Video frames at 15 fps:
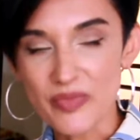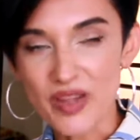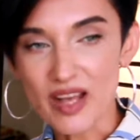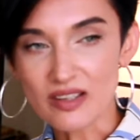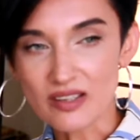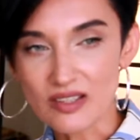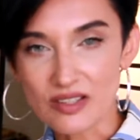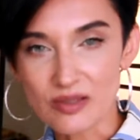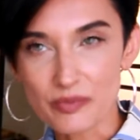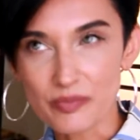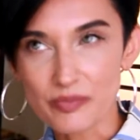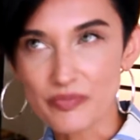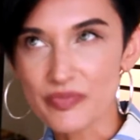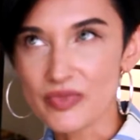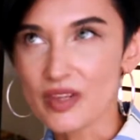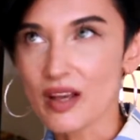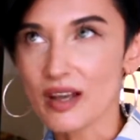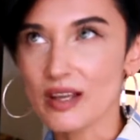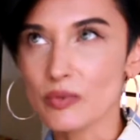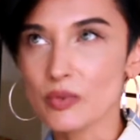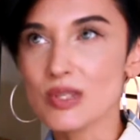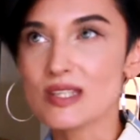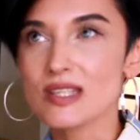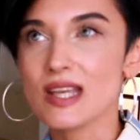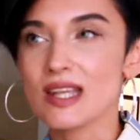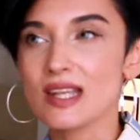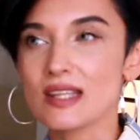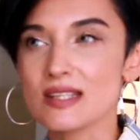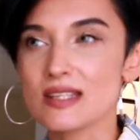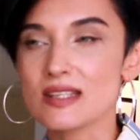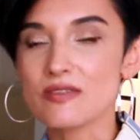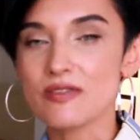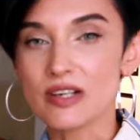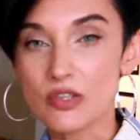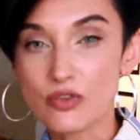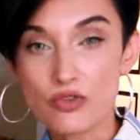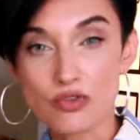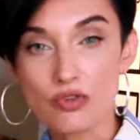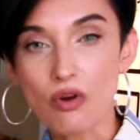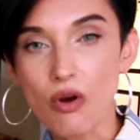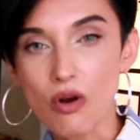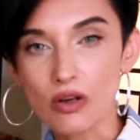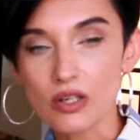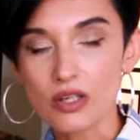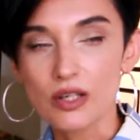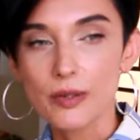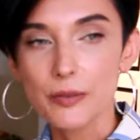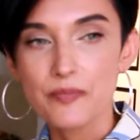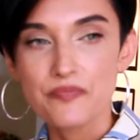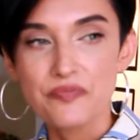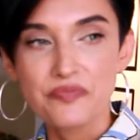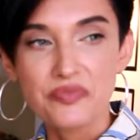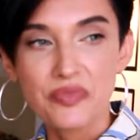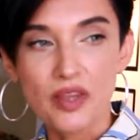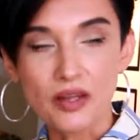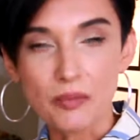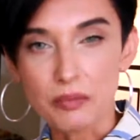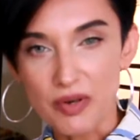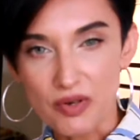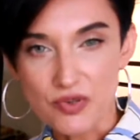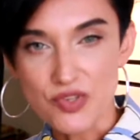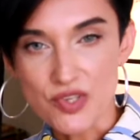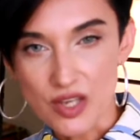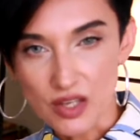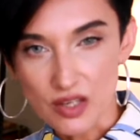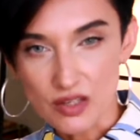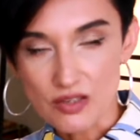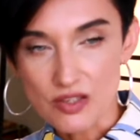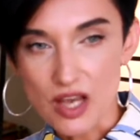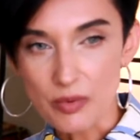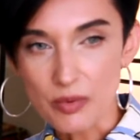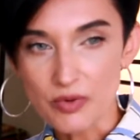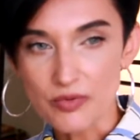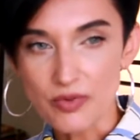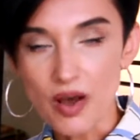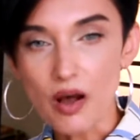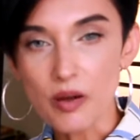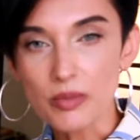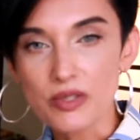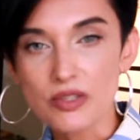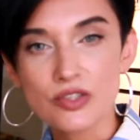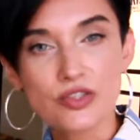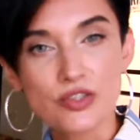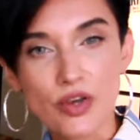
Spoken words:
And I wouldn't say that this is a very strong and piercing type of almond.